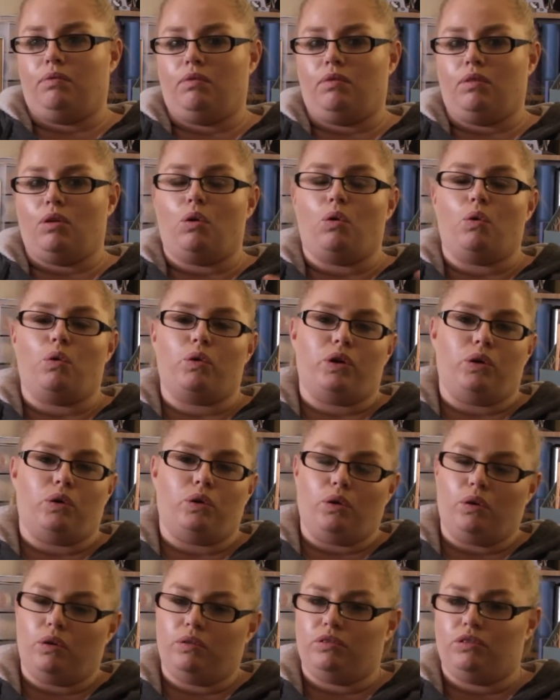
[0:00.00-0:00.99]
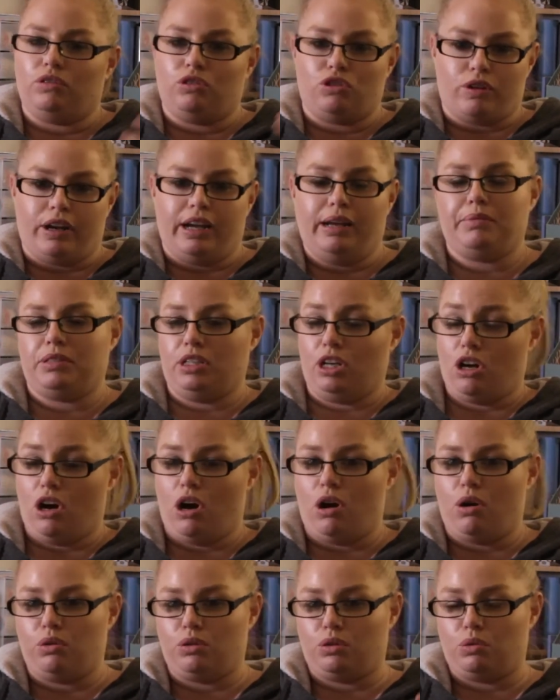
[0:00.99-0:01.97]
all your dreams and
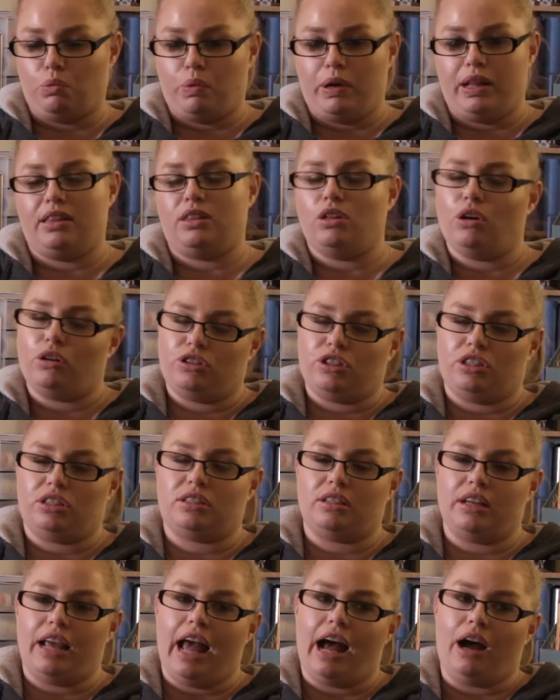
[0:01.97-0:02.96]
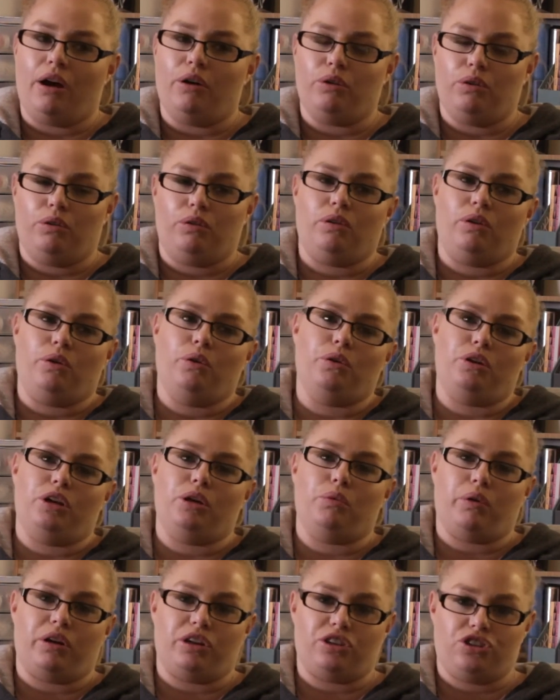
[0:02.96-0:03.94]
goals with, not just who do you
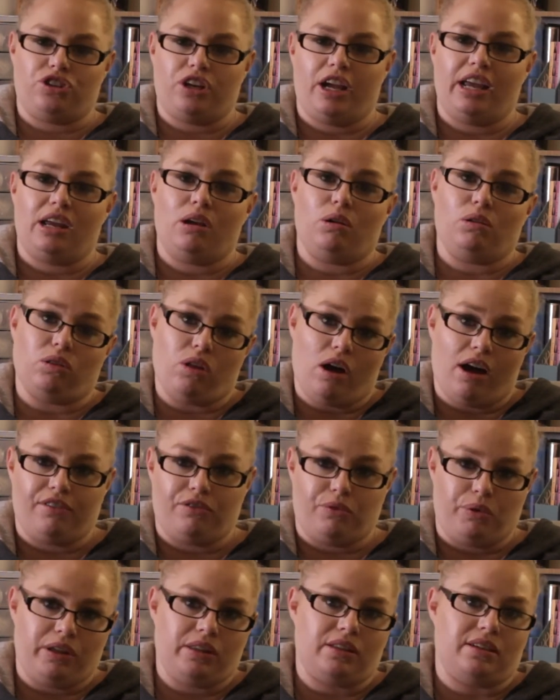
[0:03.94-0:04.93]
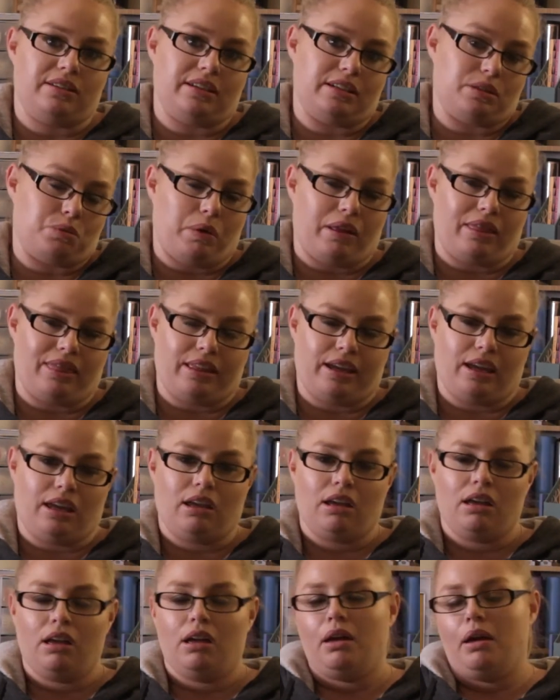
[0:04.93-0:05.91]
want to share your life with, because that's one thing,
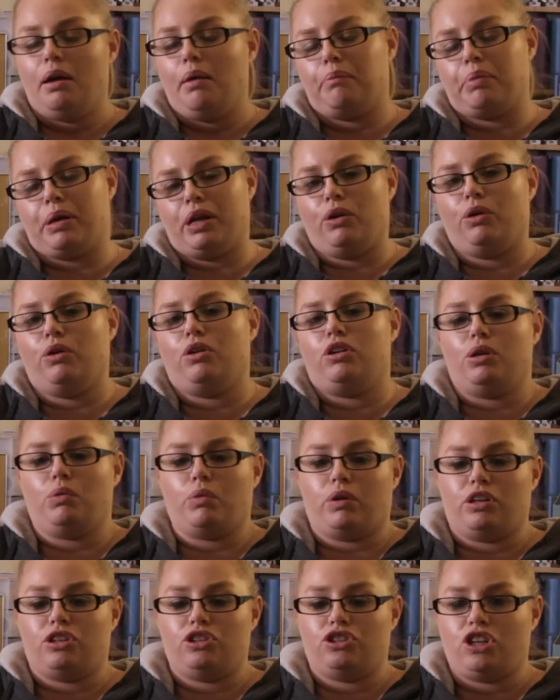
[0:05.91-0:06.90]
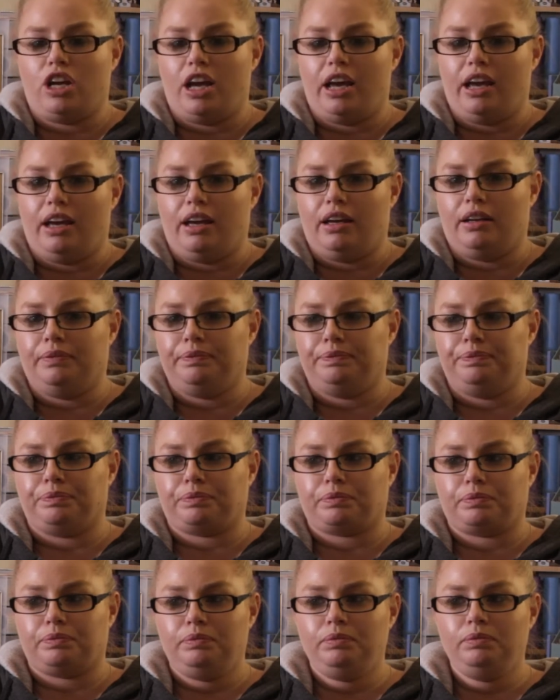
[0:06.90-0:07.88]
but who do you want to share
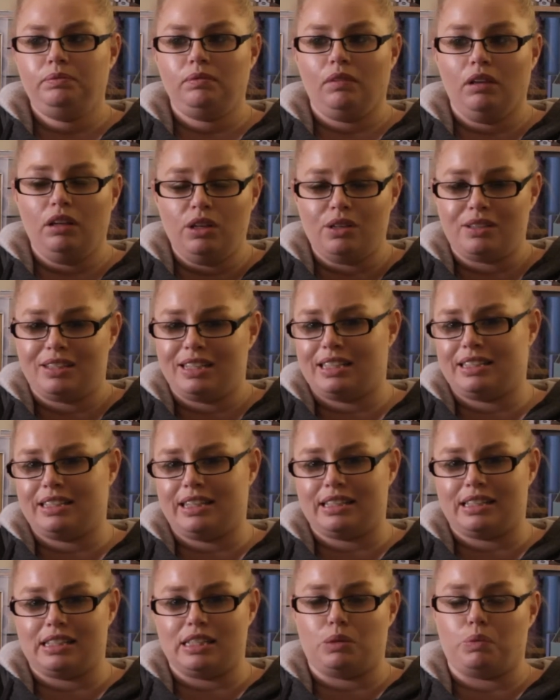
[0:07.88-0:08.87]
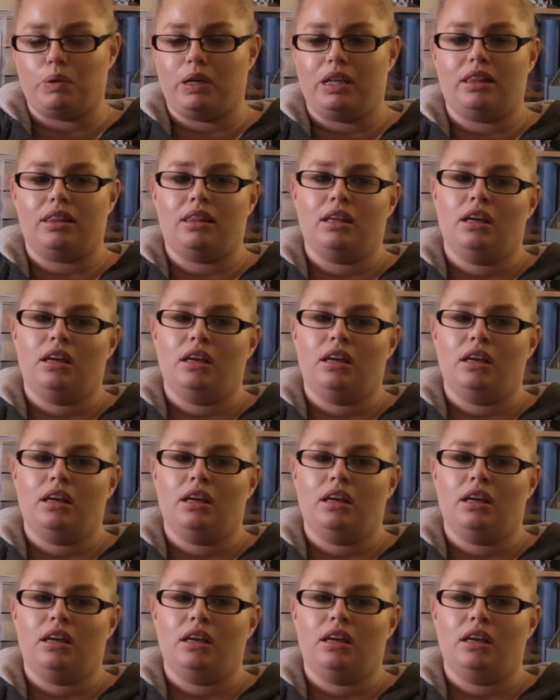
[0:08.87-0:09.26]
your successes with,